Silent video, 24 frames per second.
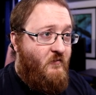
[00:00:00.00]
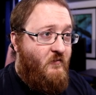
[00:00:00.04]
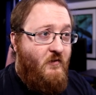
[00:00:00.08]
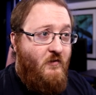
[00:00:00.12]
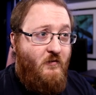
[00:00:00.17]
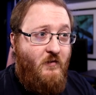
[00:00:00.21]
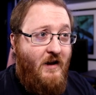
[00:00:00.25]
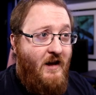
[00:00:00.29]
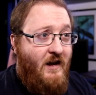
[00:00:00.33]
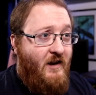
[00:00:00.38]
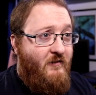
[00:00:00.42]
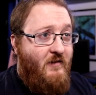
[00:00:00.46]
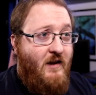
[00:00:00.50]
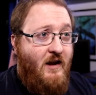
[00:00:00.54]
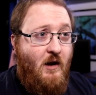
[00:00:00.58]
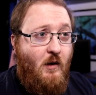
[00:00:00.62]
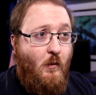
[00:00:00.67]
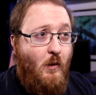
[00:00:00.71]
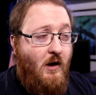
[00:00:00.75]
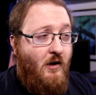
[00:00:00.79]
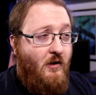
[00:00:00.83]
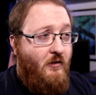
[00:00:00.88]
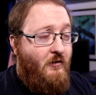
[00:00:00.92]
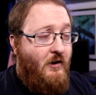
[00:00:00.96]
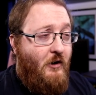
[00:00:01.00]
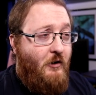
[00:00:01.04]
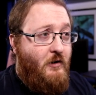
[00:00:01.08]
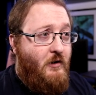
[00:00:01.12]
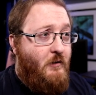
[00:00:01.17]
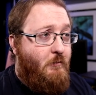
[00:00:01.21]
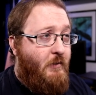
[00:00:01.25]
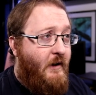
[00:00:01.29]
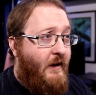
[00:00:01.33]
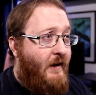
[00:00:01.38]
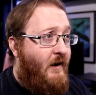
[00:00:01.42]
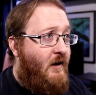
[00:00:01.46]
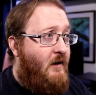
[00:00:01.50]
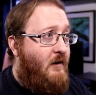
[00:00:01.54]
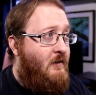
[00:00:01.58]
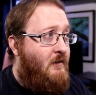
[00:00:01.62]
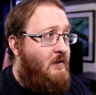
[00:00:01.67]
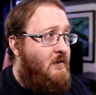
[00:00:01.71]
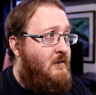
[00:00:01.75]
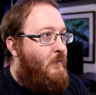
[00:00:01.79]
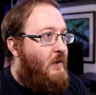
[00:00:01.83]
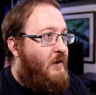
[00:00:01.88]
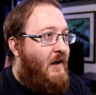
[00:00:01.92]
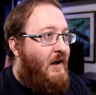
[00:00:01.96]
Very, very well-rounded player.
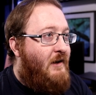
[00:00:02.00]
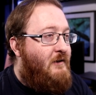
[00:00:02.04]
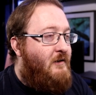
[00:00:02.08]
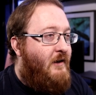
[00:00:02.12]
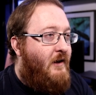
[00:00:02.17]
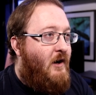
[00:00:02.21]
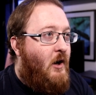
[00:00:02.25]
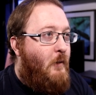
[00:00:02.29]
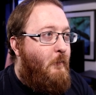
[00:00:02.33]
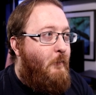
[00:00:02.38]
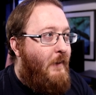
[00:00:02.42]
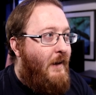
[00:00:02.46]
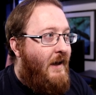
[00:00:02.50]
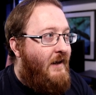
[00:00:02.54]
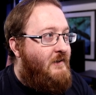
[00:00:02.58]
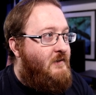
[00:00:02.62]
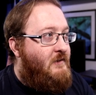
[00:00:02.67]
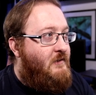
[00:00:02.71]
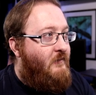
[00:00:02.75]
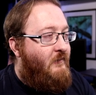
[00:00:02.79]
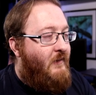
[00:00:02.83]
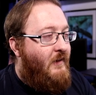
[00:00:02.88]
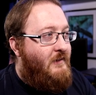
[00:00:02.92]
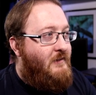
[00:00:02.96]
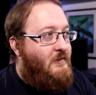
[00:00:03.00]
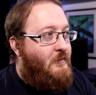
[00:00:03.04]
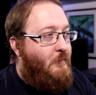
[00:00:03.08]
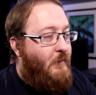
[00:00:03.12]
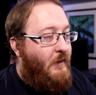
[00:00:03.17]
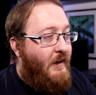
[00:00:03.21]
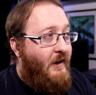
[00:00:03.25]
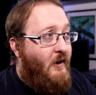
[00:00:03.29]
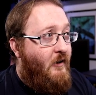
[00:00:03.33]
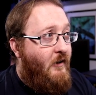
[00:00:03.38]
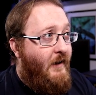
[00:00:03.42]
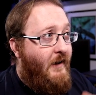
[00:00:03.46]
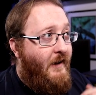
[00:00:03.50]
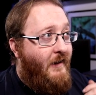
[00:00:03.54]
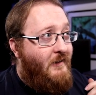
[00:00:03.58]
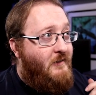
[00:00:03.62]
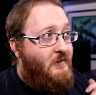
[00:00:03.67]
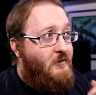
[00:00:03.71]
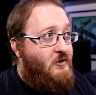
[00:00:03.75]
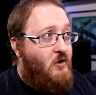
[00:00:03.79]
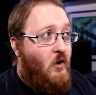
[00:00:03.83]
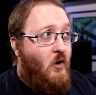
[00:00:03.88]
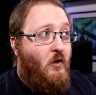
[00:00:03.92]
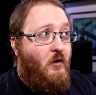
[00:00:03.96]
Potentially our best defensive player is
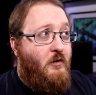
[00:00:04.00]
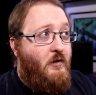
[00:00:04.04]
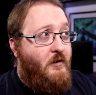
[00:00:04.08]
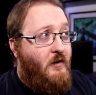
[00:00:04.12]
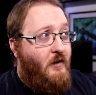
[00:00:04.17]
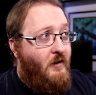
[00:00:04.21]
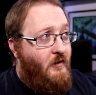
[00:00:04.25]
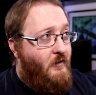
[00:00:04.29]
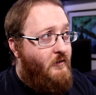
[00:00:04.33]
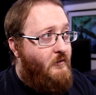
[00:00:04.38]
John